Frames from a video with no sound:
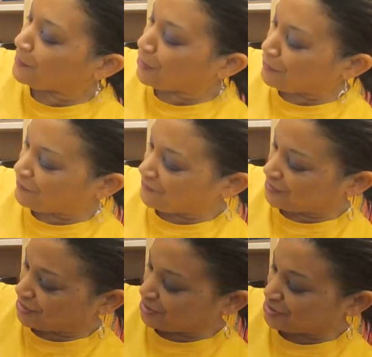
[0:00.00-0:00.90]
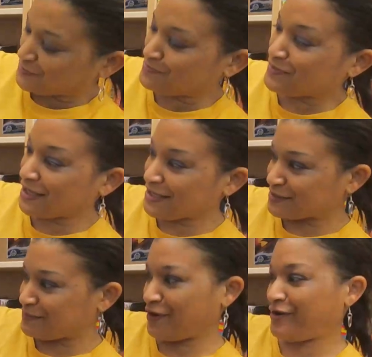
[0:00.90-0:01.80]
Go fish,
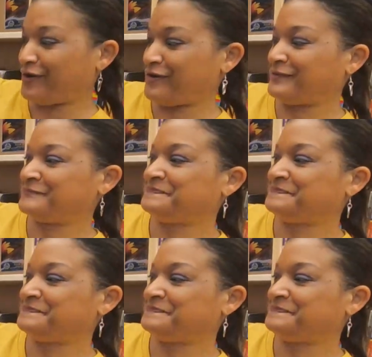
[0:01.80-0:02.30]
baseball.